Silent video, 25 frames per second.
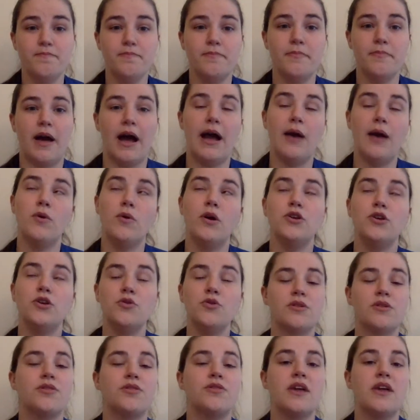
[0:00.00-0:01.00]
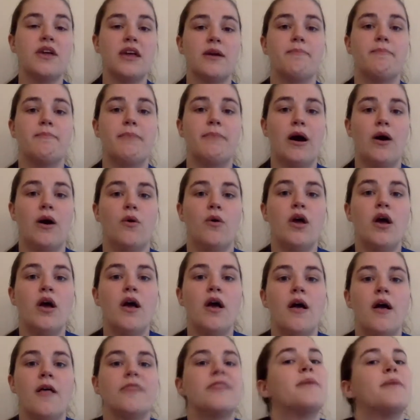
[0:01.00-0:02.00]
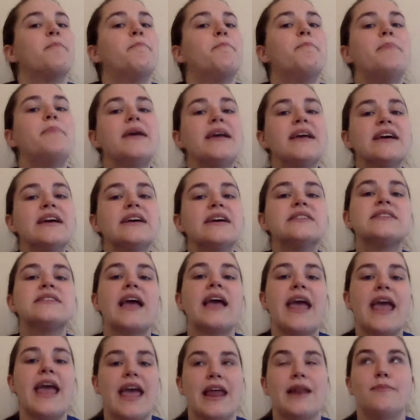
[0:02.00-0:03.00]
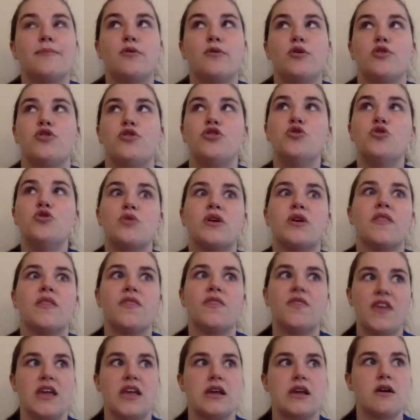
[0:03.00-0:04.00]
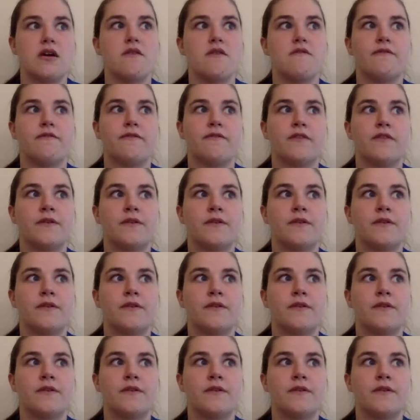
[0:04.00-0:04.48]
I want you to think about the biggest animal you can think of.